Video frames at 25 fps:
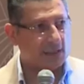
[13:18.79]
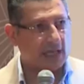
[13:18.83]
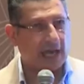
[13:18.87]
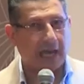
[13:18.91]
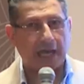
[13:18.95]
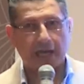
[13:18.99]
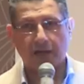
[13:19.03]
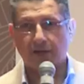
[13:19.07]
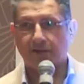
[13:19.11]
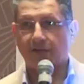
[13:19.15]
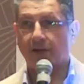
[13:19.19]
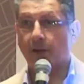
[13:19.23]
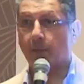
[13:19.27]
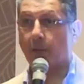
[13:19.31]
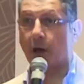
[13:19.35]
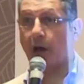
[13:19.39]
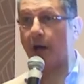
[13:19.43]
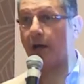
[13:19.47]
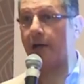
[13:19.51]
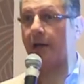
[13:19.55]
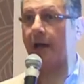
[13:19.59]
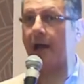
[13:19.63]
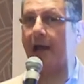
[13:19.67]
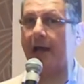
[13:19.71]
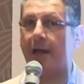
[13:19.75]
and if I'm
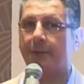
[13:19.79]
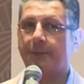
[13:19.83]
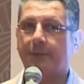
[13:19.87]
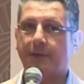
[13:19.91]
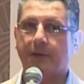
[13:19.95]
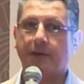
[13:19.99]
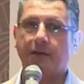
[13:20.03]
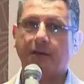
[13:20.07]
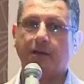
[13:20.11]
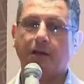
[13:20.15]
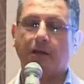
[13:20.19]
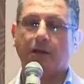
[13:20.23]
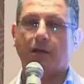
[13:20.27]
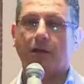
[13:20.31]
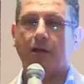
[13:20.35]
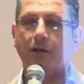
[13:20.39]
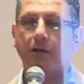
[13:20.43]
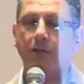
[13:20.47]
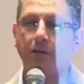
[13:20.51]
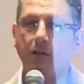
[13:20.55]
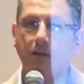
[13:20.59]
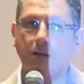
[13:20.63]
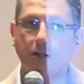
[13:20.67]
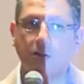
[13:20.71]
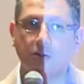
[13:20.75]
unhappy,
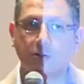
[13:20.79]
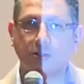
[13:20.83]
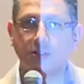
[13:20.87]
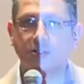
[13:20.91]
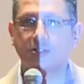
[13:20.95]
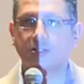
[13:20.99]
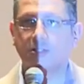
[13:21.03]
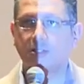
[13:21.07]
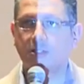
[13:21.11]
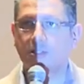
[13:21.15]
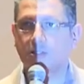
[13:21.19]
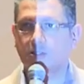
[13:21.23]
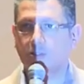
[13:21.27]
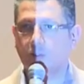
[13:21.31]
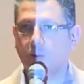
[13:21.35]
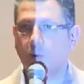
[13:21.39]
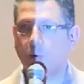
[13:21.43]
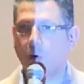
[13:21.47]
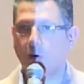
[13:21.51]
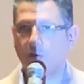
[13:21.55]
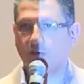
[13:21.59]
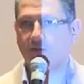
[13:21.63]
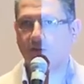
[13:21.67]
return to a